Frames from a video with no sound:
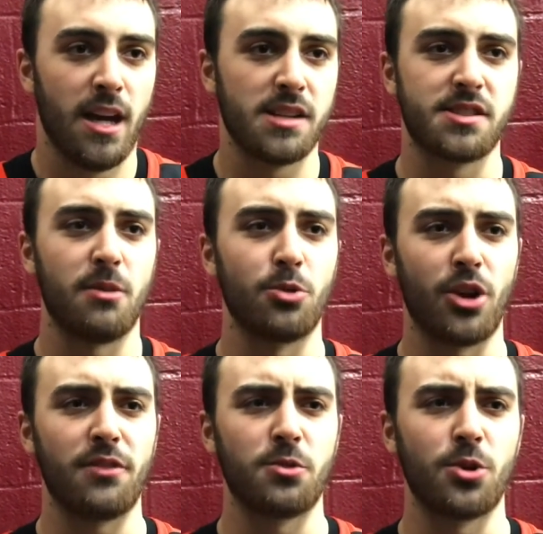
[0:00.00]
it's something we're
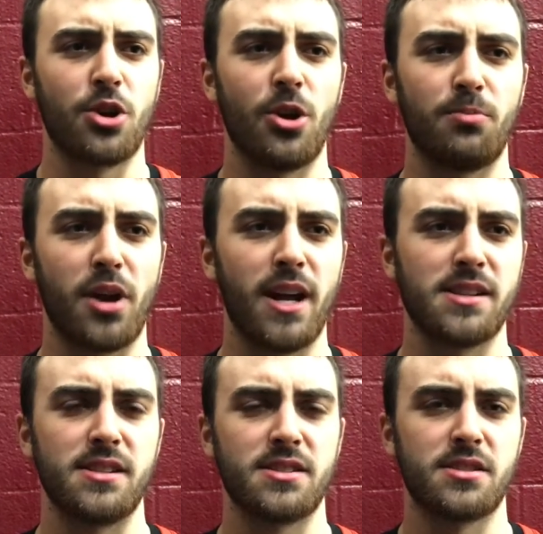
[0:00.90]
going to have to work hard in practice